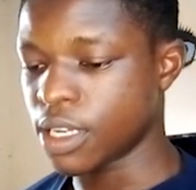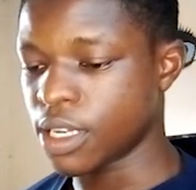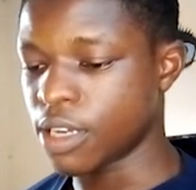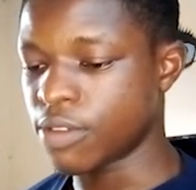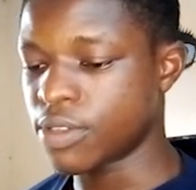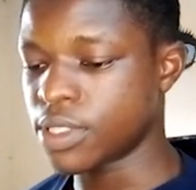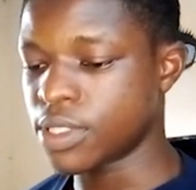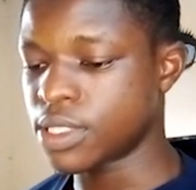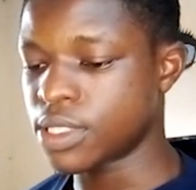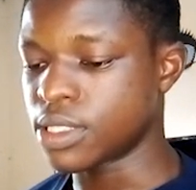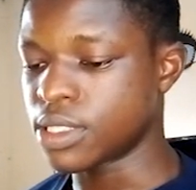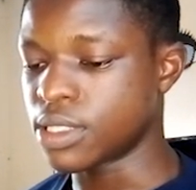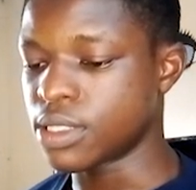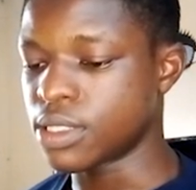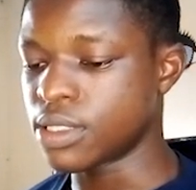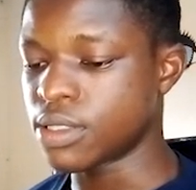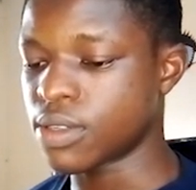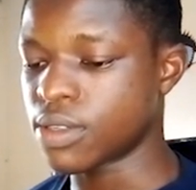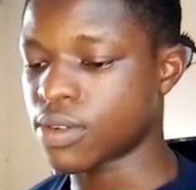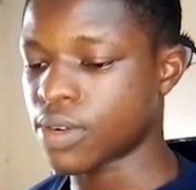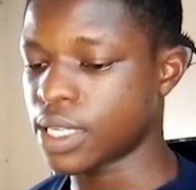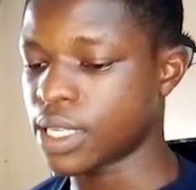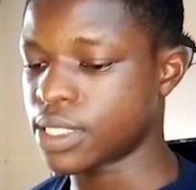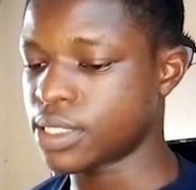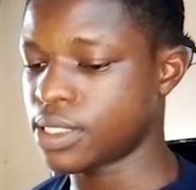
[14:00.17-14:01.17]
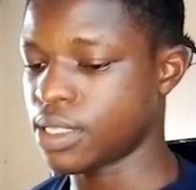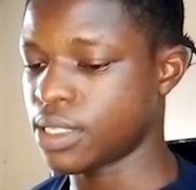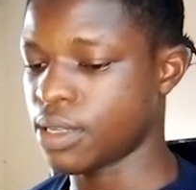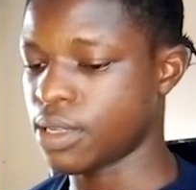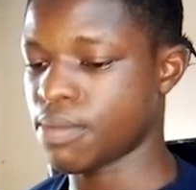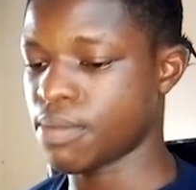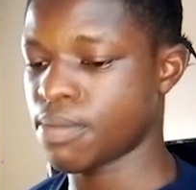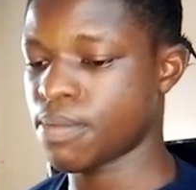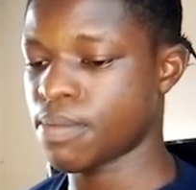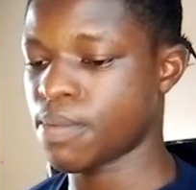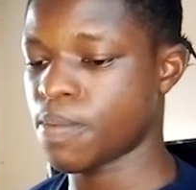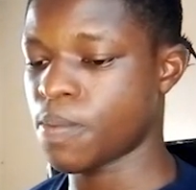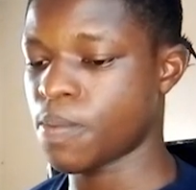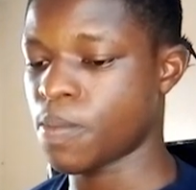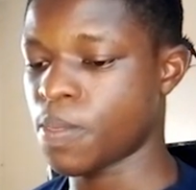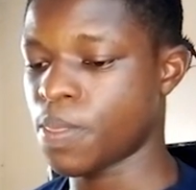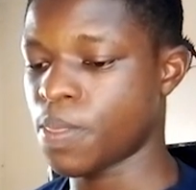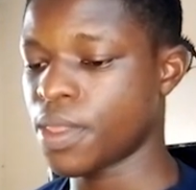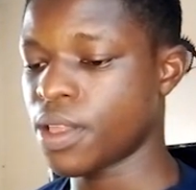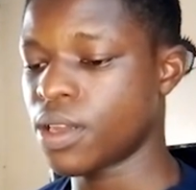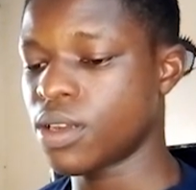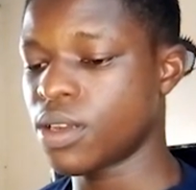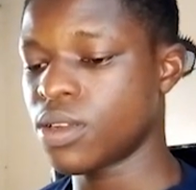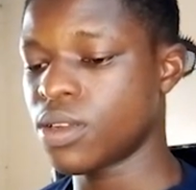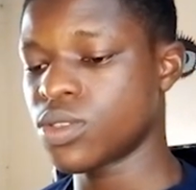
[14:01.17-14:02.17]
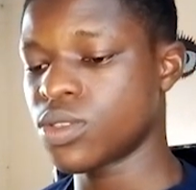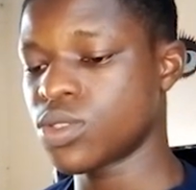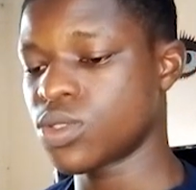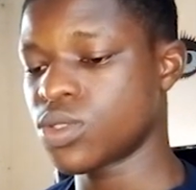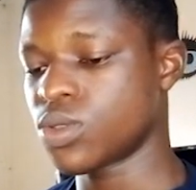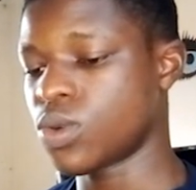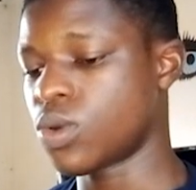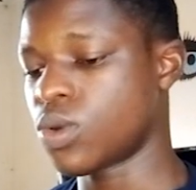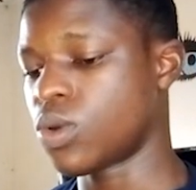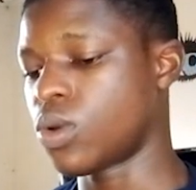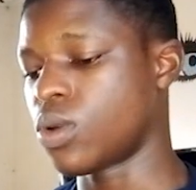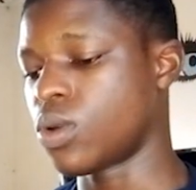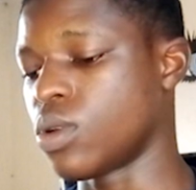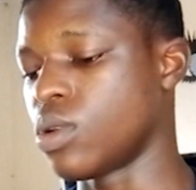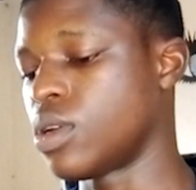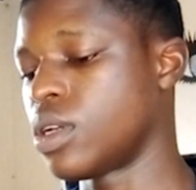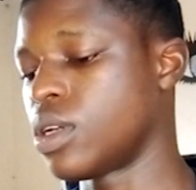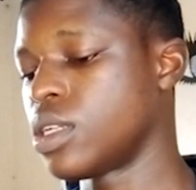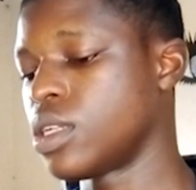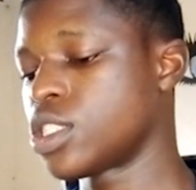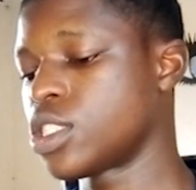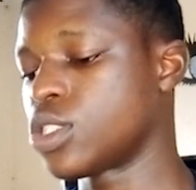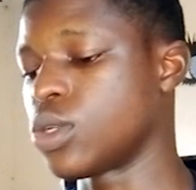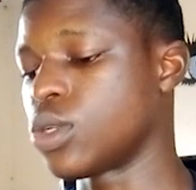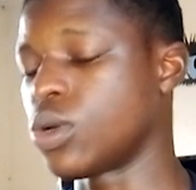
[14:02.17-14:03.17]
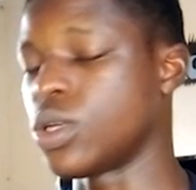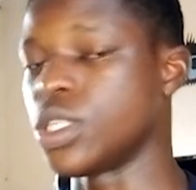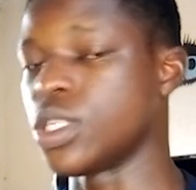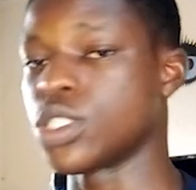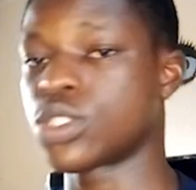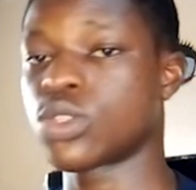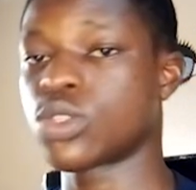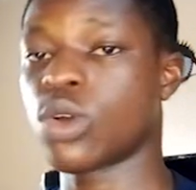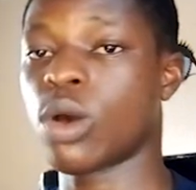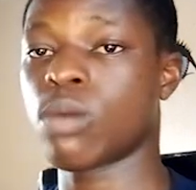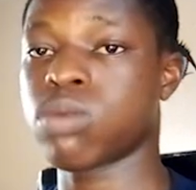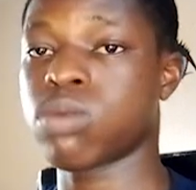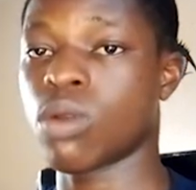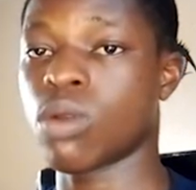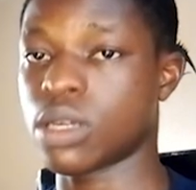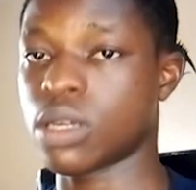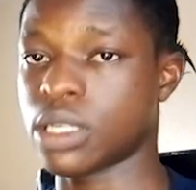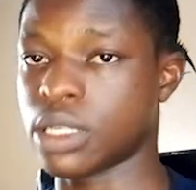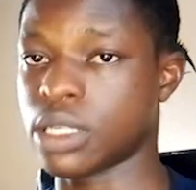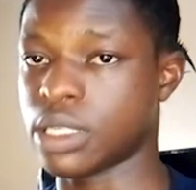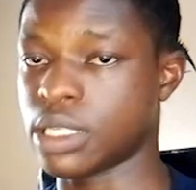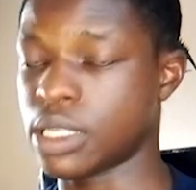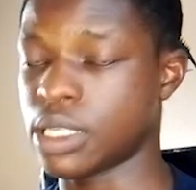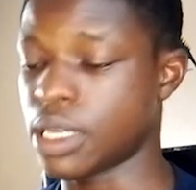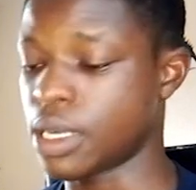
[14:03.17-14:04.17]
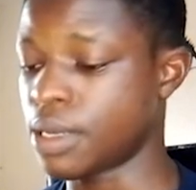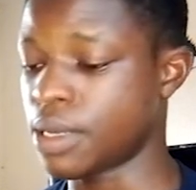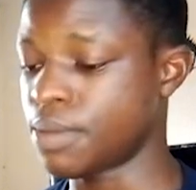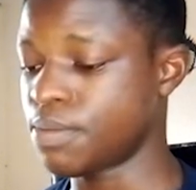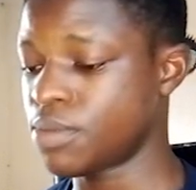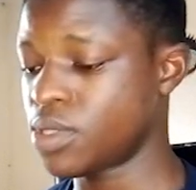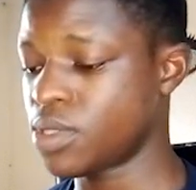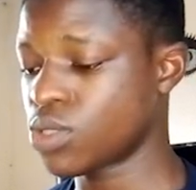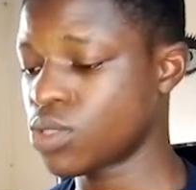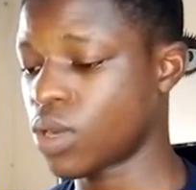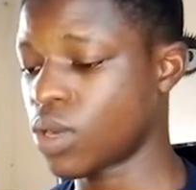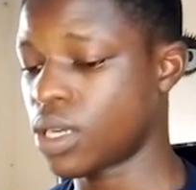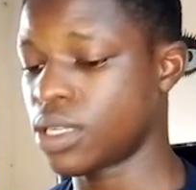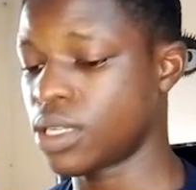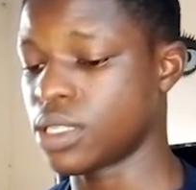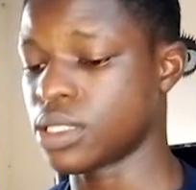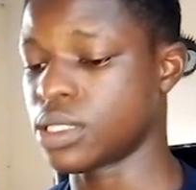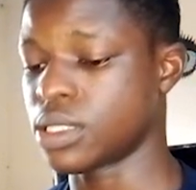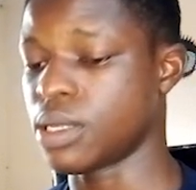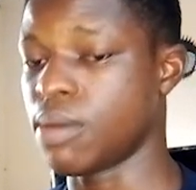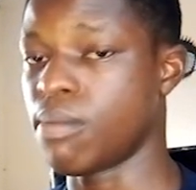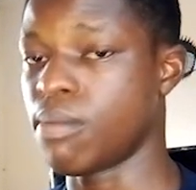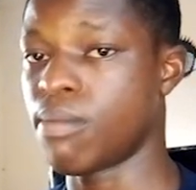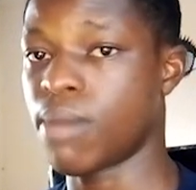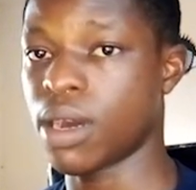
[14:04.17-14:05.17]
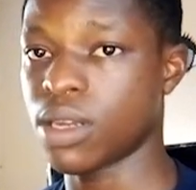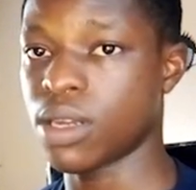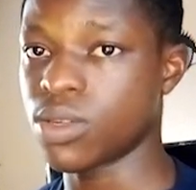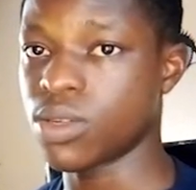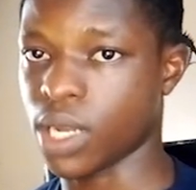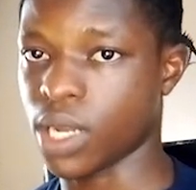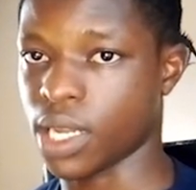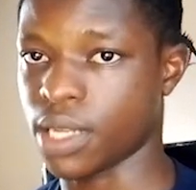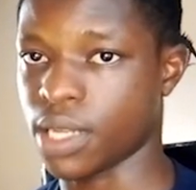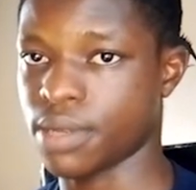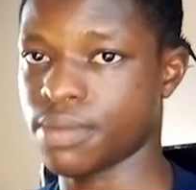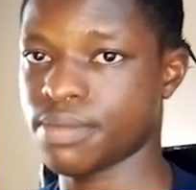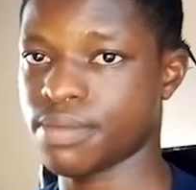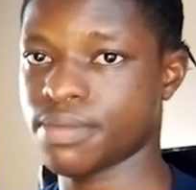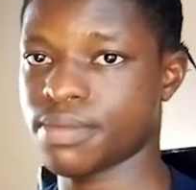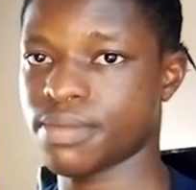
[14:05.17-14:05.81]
everything right here. So don't need to install plugin here. This one is a manual.